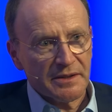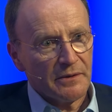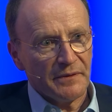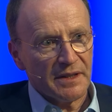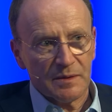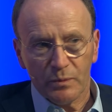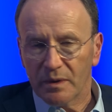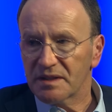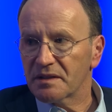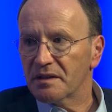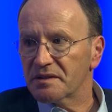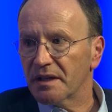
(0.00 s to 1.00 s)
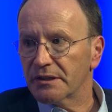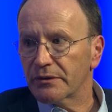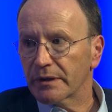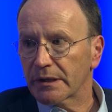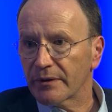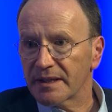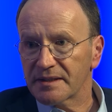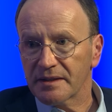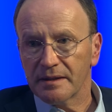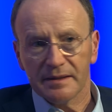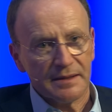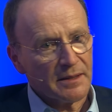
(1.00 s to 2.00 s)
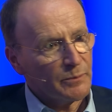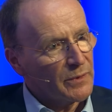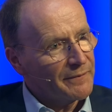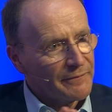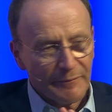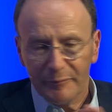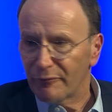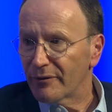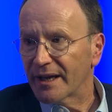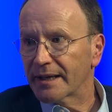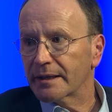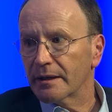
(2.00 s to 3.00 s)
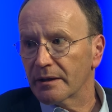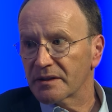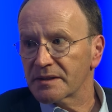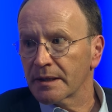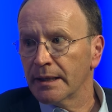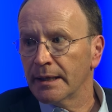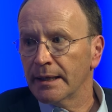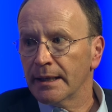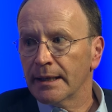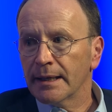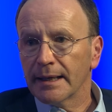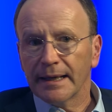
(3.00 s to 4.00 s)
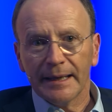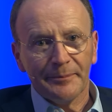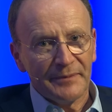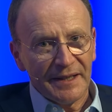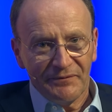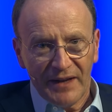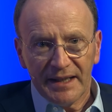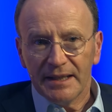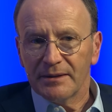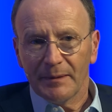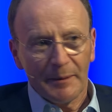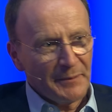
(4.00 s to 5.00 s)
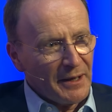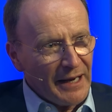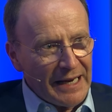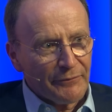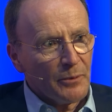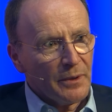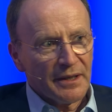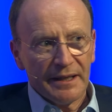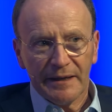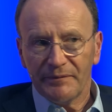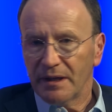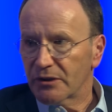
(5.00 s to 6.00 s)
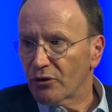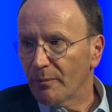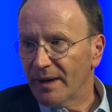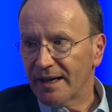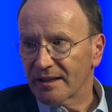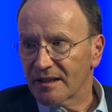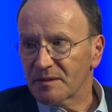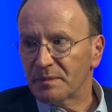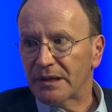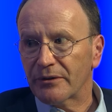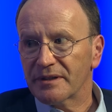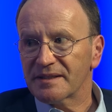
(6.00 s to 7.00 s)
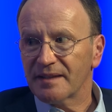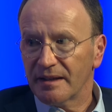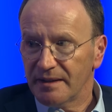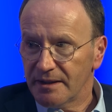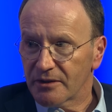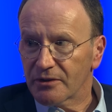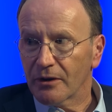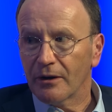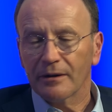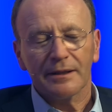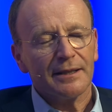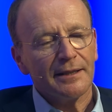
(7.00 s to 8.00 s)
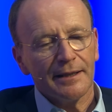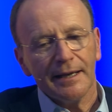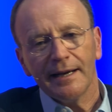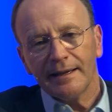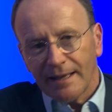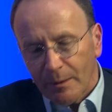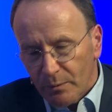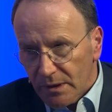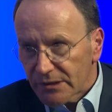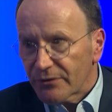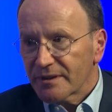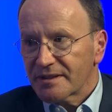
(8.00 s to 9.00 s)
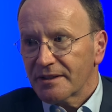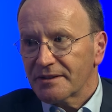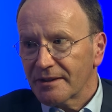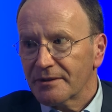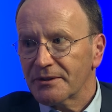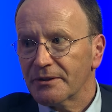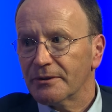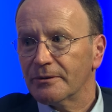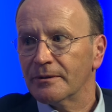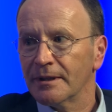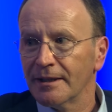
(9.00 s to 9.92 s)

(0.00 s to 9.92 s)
to this once-in-a-century crisis with flying colors. Everyone had their traumatic experience, they need to talk, and then we'll transition to,